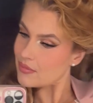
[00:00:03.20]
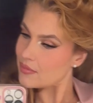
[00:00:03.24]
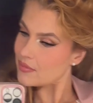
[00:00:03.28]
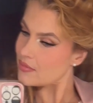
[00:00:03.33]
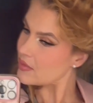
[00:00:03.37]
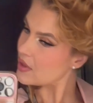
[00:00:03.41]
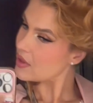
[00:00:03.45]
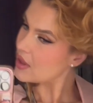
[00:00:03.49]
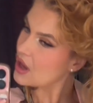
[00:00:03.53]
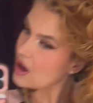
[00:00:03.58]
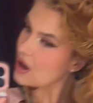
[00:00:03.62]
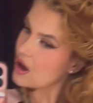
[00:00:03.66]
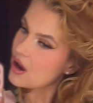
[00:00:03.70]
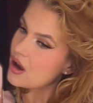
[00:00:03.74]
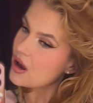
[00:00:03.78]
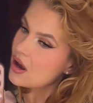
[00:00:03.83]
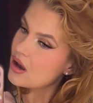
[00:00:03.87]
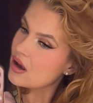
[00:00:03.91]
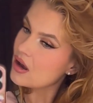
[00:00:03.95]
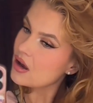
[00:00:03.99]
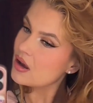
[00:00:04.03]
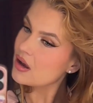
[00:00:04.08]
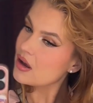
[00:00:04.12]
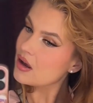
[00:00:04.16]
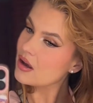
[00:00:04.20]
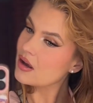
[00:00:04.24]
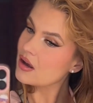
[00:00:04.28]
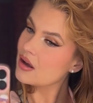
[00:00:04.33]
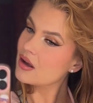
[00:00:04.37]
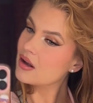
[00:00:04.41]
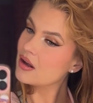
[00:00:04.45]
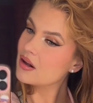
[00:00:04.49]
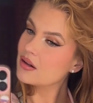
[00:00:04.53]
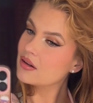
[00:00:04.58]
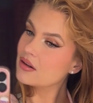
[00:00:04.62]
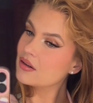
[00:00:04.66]
Follow along with
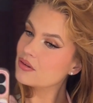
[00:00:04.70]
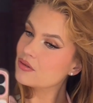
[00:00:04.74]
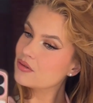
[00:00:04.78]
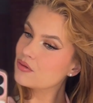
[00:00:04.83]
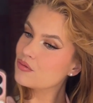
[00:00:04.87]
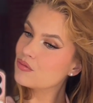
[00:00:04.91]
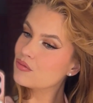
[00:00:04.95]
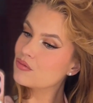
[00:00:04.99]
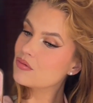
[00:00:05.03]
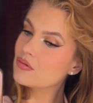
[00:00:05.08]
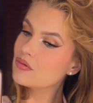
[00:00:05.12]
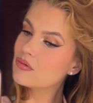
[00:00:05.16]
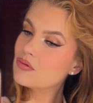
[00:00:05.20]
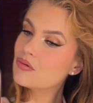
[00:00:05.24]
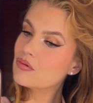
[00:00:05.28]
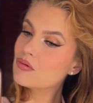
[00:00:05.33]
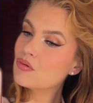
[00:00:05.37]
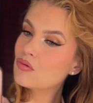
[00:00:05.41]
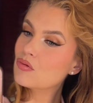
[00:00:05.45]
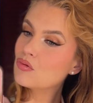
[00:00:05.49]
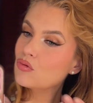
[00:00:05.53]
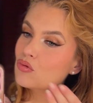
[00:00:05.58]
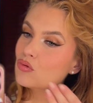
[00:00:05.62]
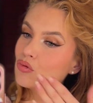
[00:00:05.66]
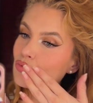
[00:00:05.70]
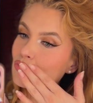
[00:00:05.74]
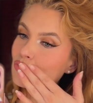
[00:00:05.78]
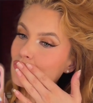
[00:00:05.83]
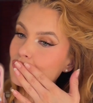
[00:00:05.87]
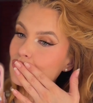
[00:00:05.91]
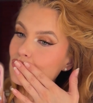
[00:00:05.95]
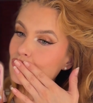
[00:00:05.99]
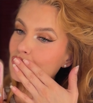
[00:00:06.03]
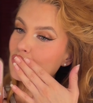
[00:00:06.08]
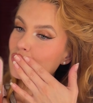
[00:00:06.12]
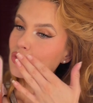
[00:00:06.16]
me as I create this
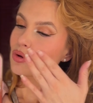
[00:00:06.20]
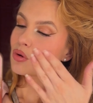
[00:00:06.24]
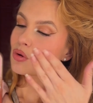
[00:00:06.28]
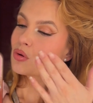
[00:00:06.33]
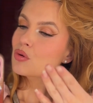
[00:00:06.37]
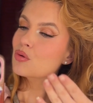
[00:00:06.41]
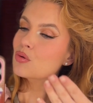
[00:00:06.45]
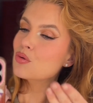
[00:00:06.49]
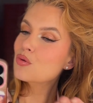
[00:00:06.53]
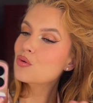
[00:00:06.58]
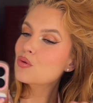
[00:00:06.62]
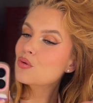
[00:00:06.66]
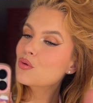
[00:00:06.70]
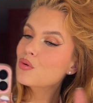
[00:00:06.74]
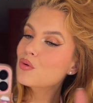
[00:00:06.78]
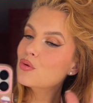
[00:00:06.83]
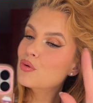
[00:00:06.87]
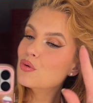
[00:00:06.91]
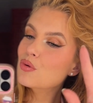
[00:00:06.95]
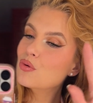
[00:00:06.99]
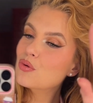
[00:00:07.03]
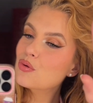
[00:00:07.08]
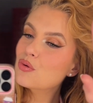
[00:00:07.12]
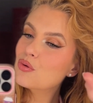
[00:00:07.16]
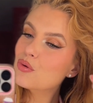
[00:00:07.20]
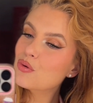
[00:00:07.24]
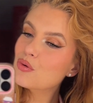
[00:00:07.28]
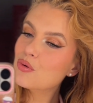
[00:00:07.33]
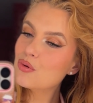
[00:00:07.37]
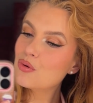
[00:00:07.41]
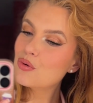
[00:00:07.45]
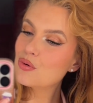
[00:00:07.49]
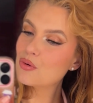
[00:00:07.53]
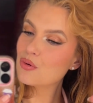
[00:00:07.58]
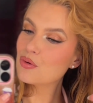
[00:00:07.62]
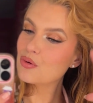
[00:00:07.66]
everyday makeup look,
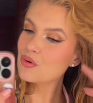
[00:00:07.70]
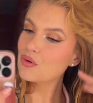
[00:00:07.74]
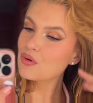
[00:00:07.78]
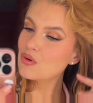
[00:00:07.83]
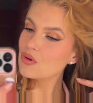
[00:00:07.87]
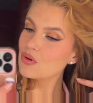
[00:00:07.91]
and I